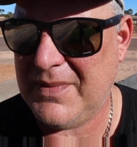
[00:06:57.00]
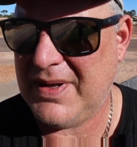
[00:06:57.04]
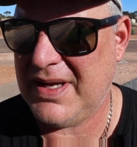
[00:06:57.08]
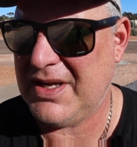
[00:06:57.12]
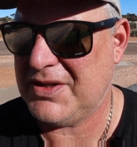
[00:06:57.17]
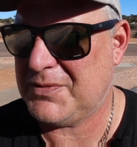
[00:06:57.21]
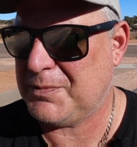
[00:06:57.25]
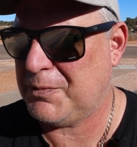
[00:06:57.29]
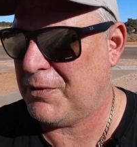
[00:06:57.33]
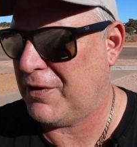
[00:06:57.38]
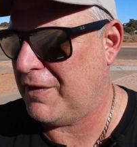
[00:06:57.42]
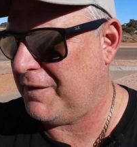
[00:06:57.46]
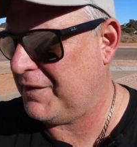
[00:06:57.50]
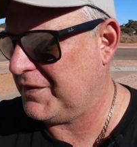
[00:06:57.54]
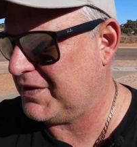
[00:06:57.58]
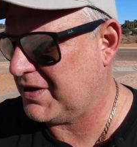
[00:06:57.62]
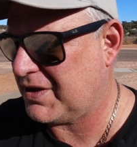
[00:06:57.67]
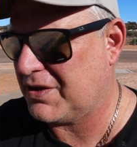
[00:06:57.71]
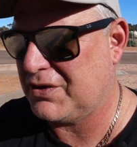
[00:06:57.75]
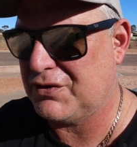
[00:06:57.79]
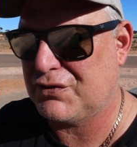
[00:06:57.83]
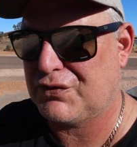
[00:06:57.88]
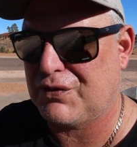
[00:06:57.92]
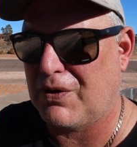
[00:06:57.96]
It's proven to
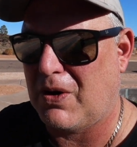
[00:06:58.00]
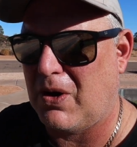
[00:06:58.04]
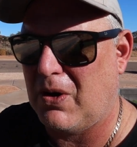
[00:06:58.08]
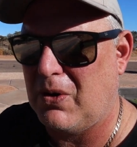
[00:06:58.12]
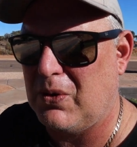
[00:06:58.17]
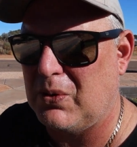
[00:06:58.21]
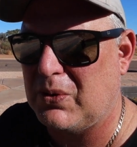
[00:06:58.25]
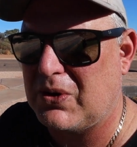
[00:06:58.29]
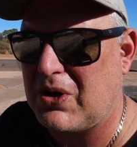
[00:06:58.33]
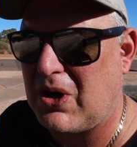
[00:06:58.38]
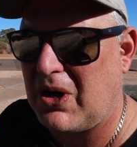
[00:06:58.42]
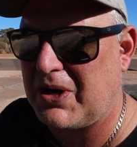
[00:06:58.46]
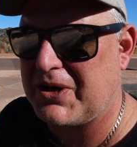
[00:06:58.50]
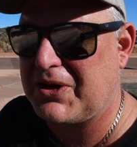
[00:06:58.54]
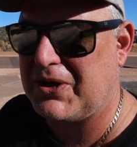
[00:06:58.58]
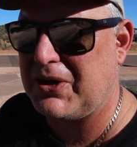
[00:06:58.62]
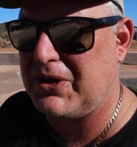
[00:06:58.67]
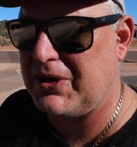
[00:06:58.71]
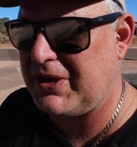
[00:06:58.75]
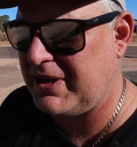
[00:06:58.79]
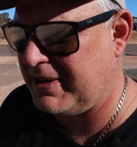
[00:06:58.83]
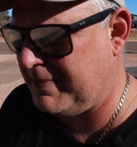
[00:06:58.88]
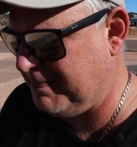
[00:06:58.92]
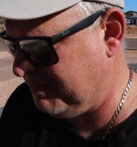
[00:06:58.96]
control
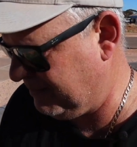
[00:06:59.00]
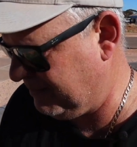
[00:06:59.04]
Kikuyu,